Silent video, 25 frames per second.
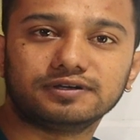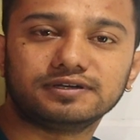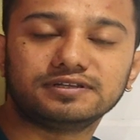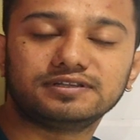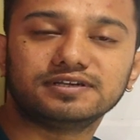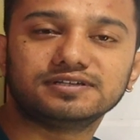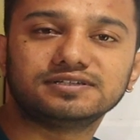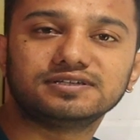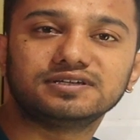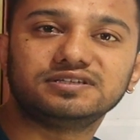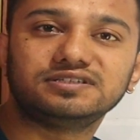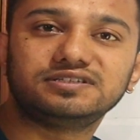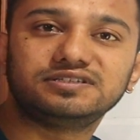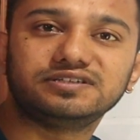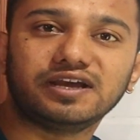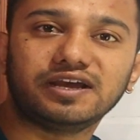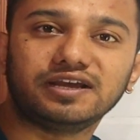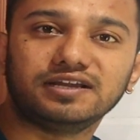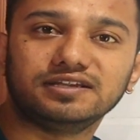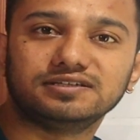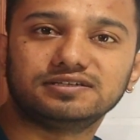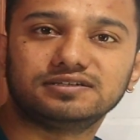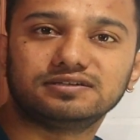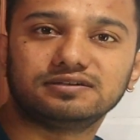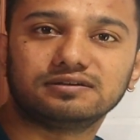it doesn't
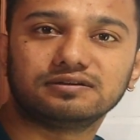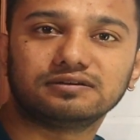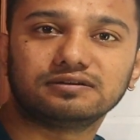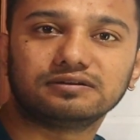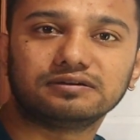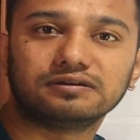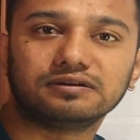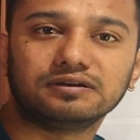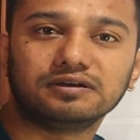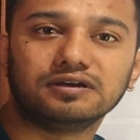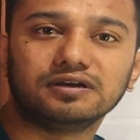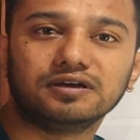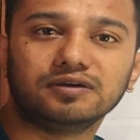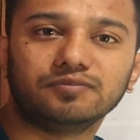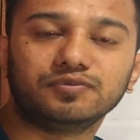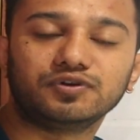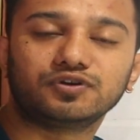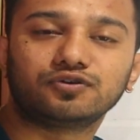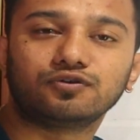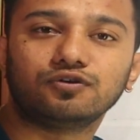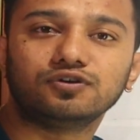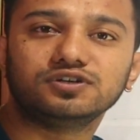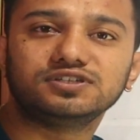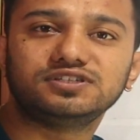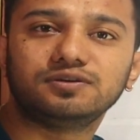change
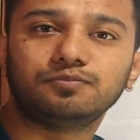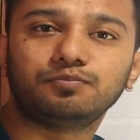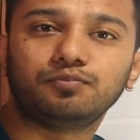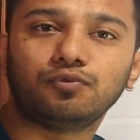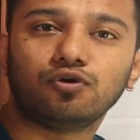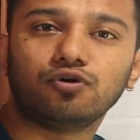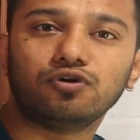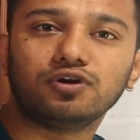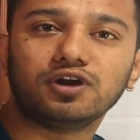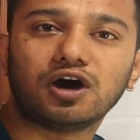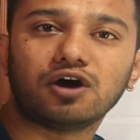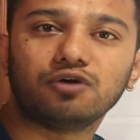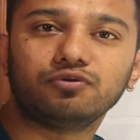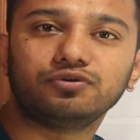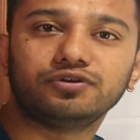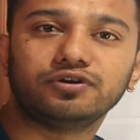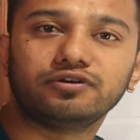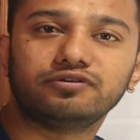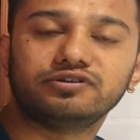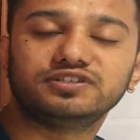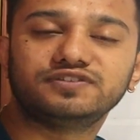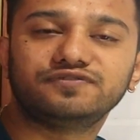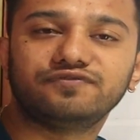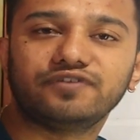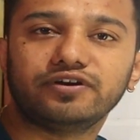because the bond out here
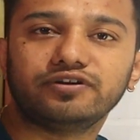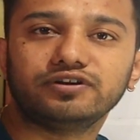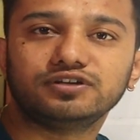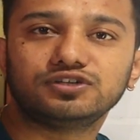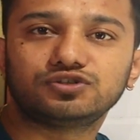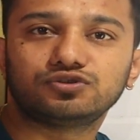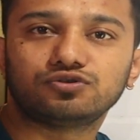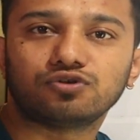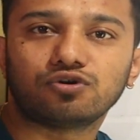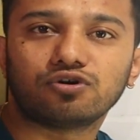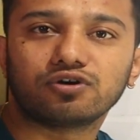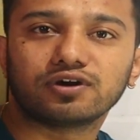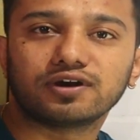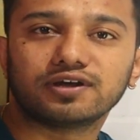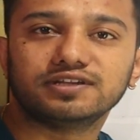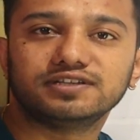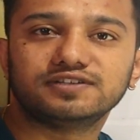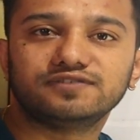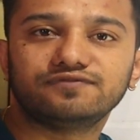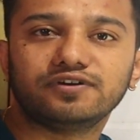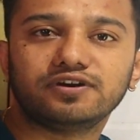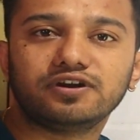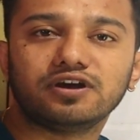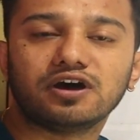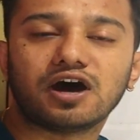is very strong and it's
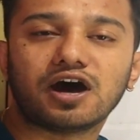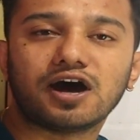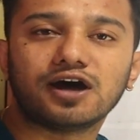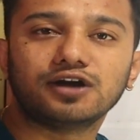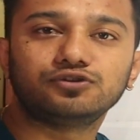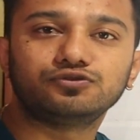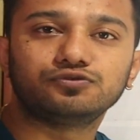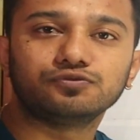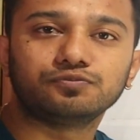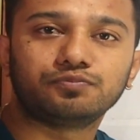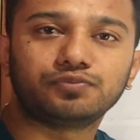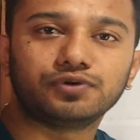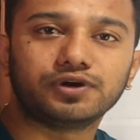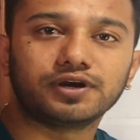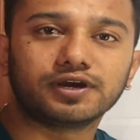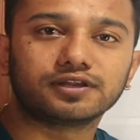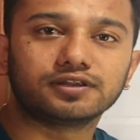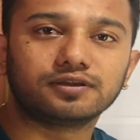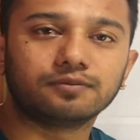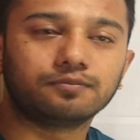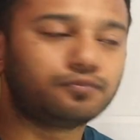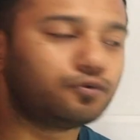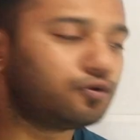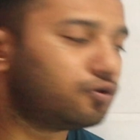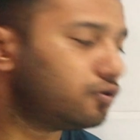very hard to break the
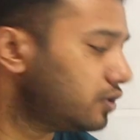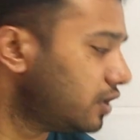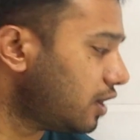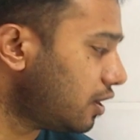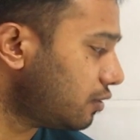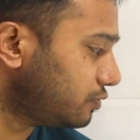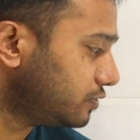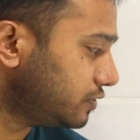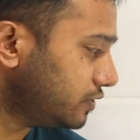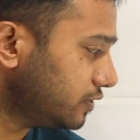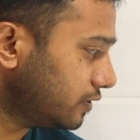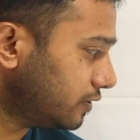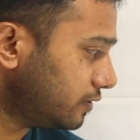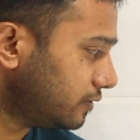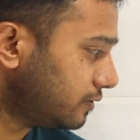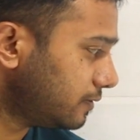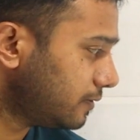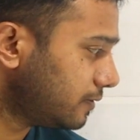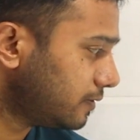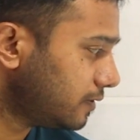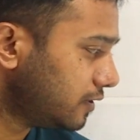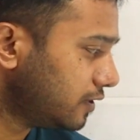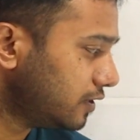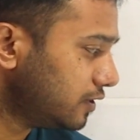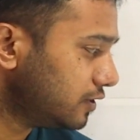bond out here.
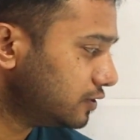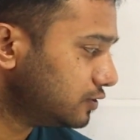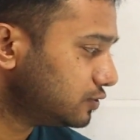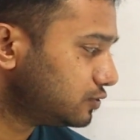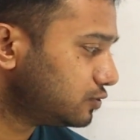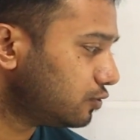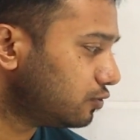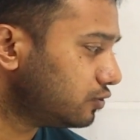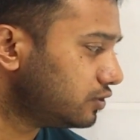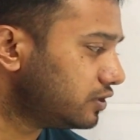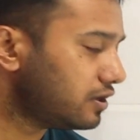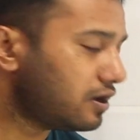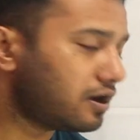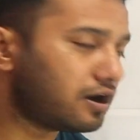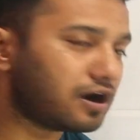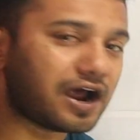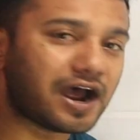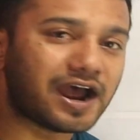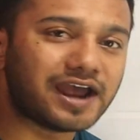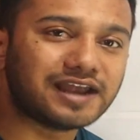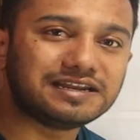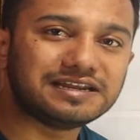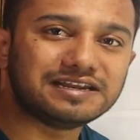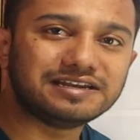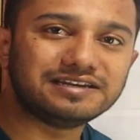So their
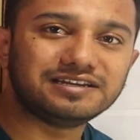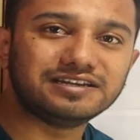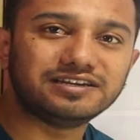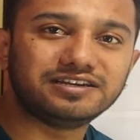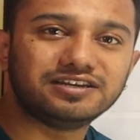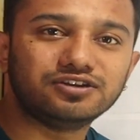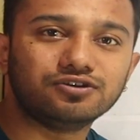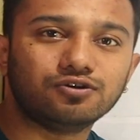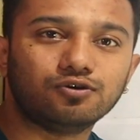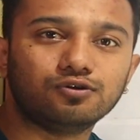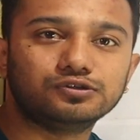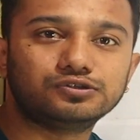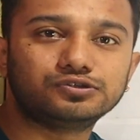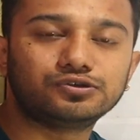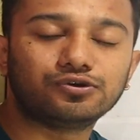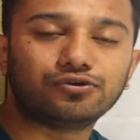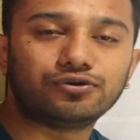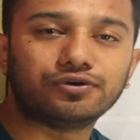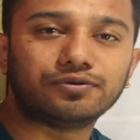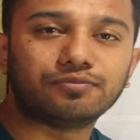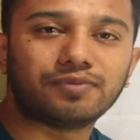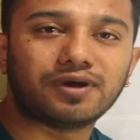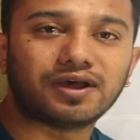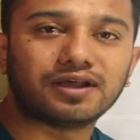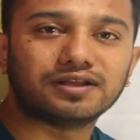identity also
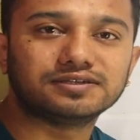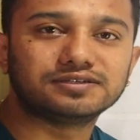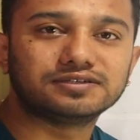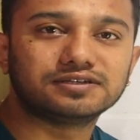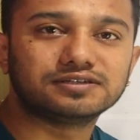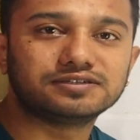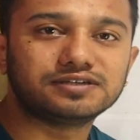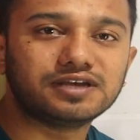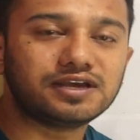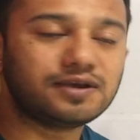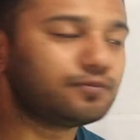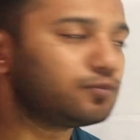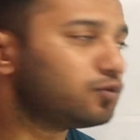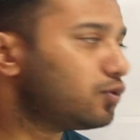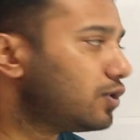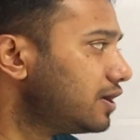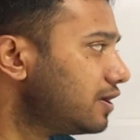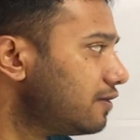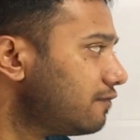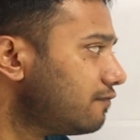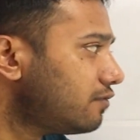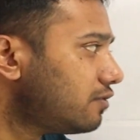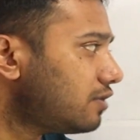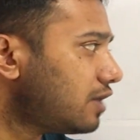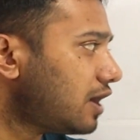remains the same.
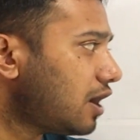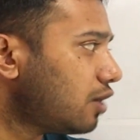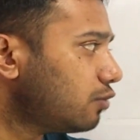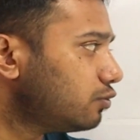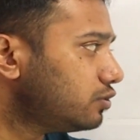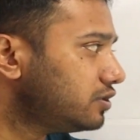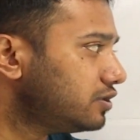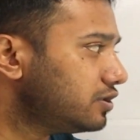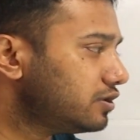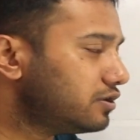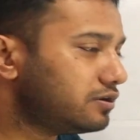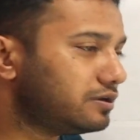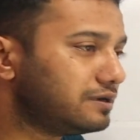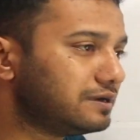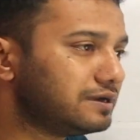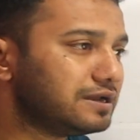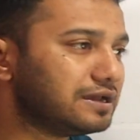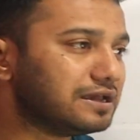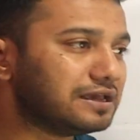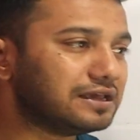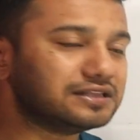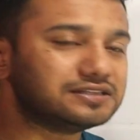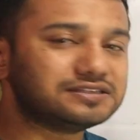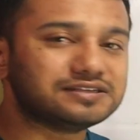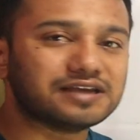Whatever out here,
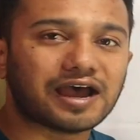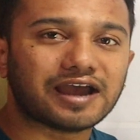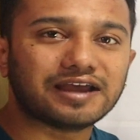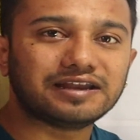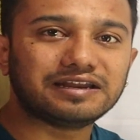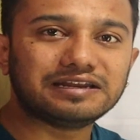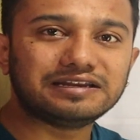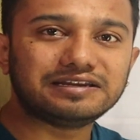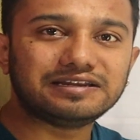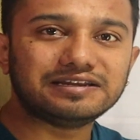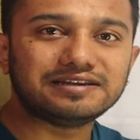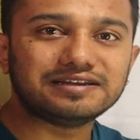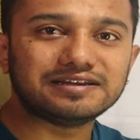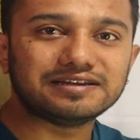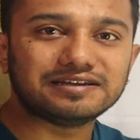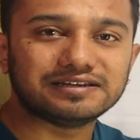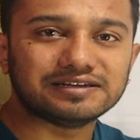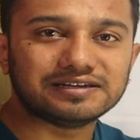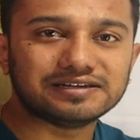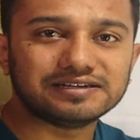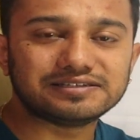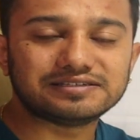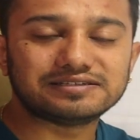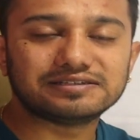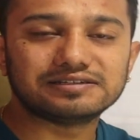its identity it
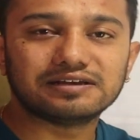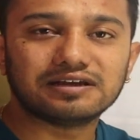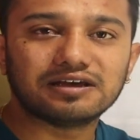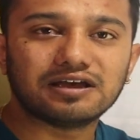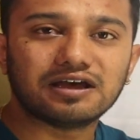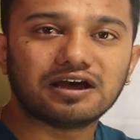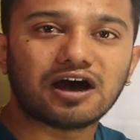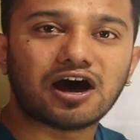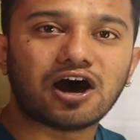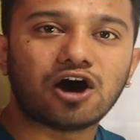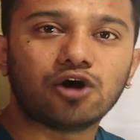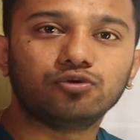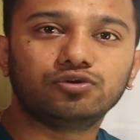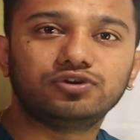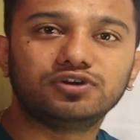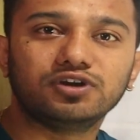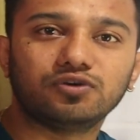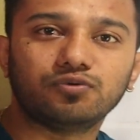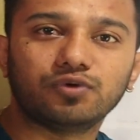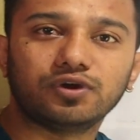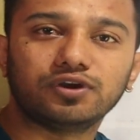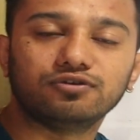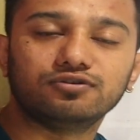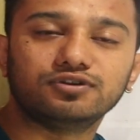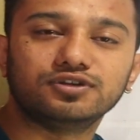is, out here
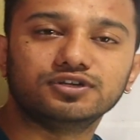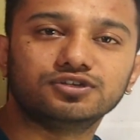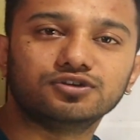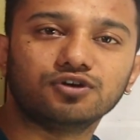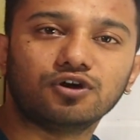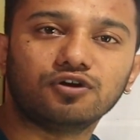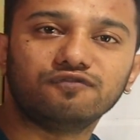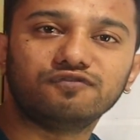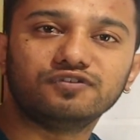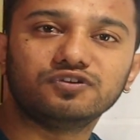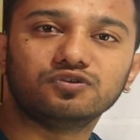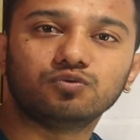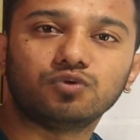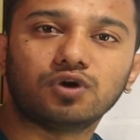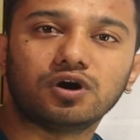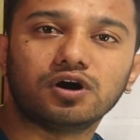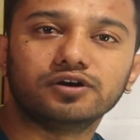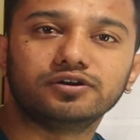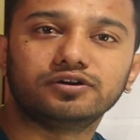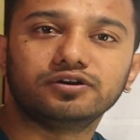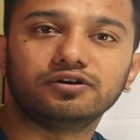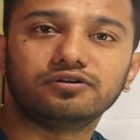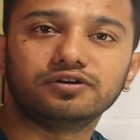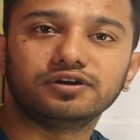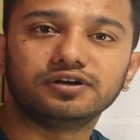when you dissolve in
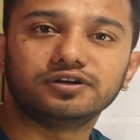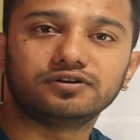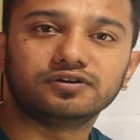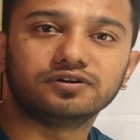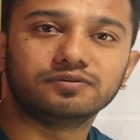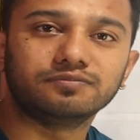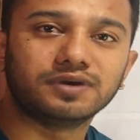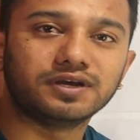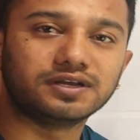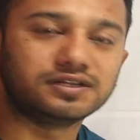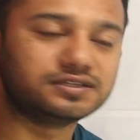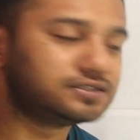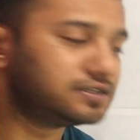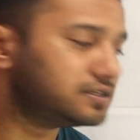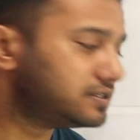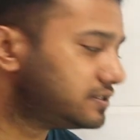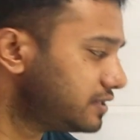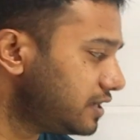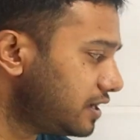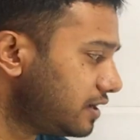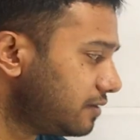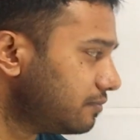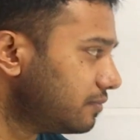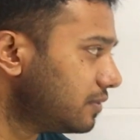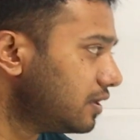water, it remains the
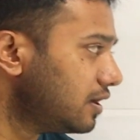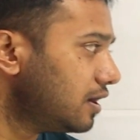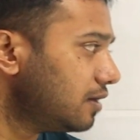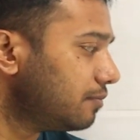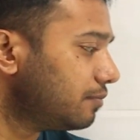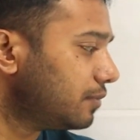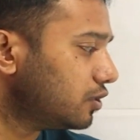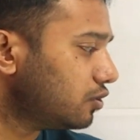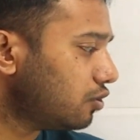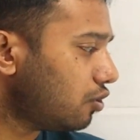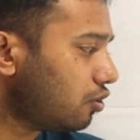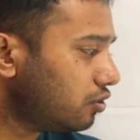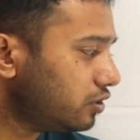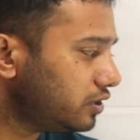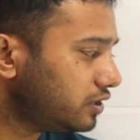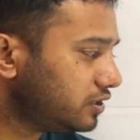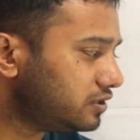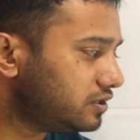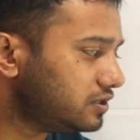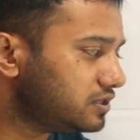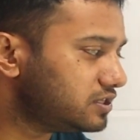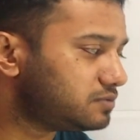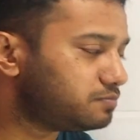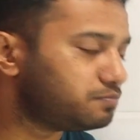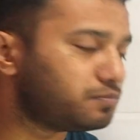same. But only
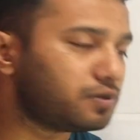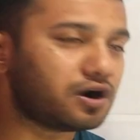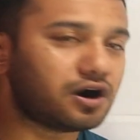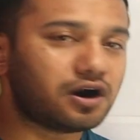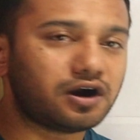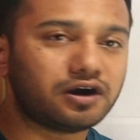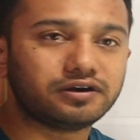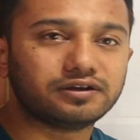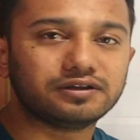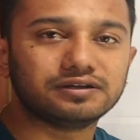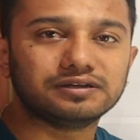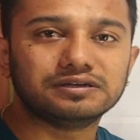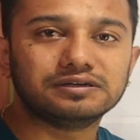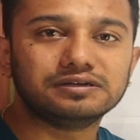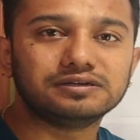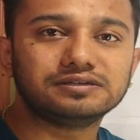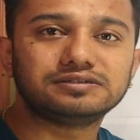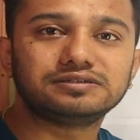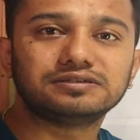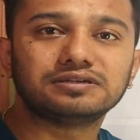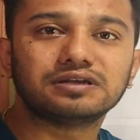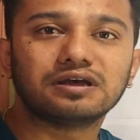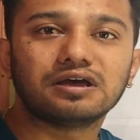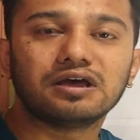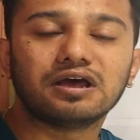this part
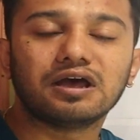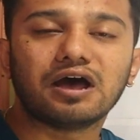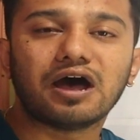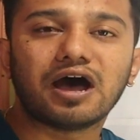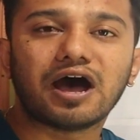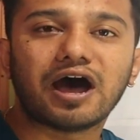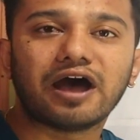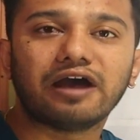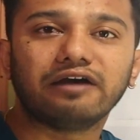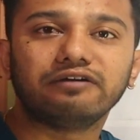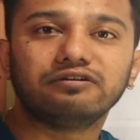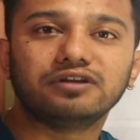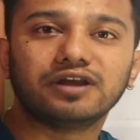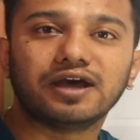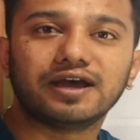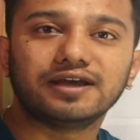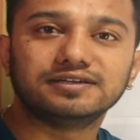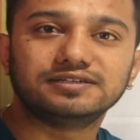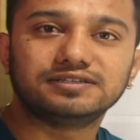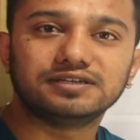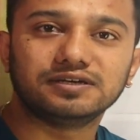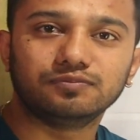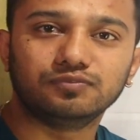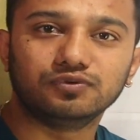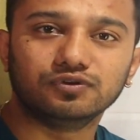is
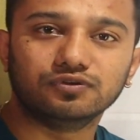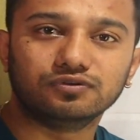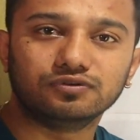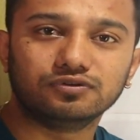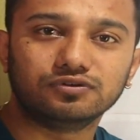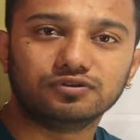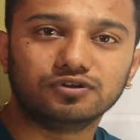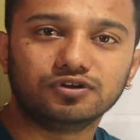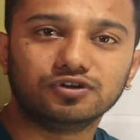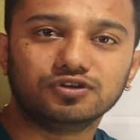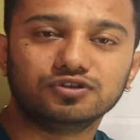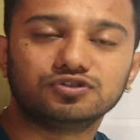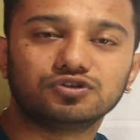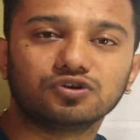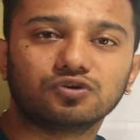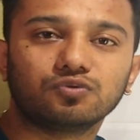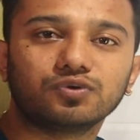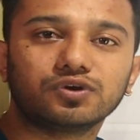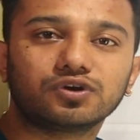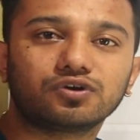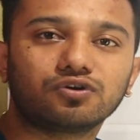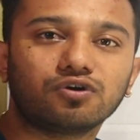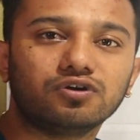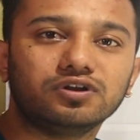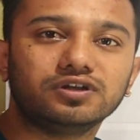ionizable. So
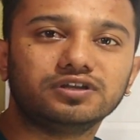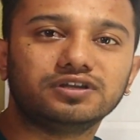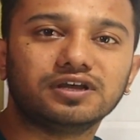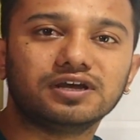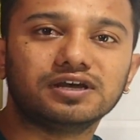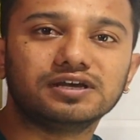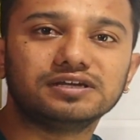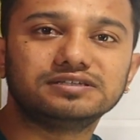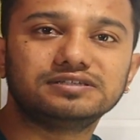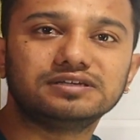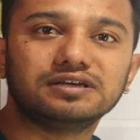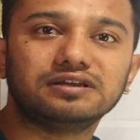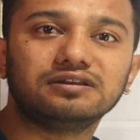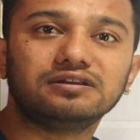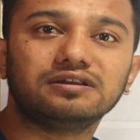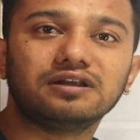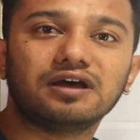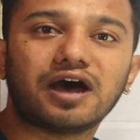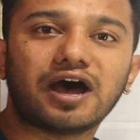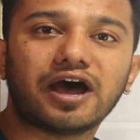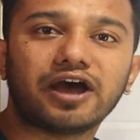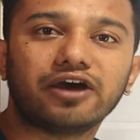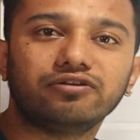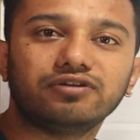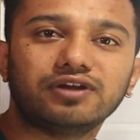we call it as an
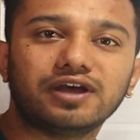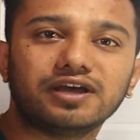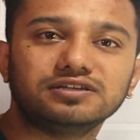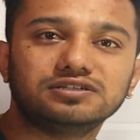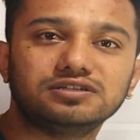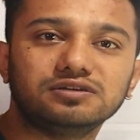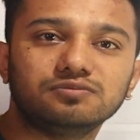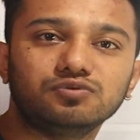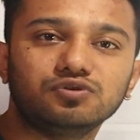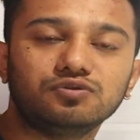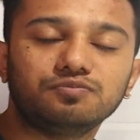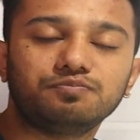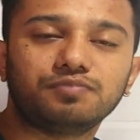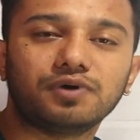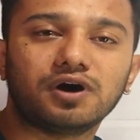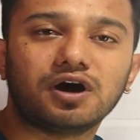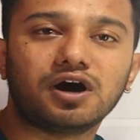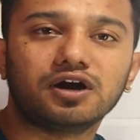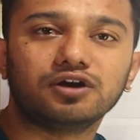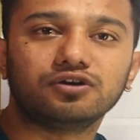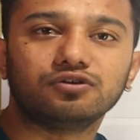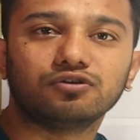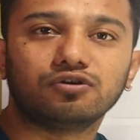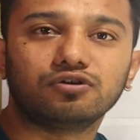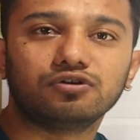ionizable
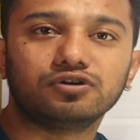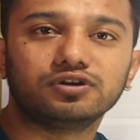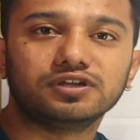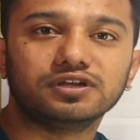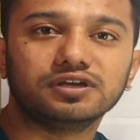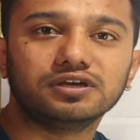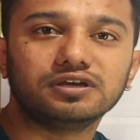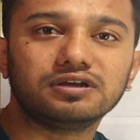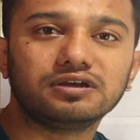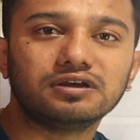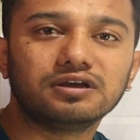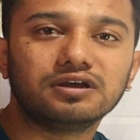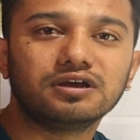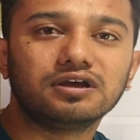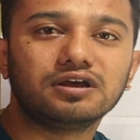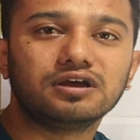part or the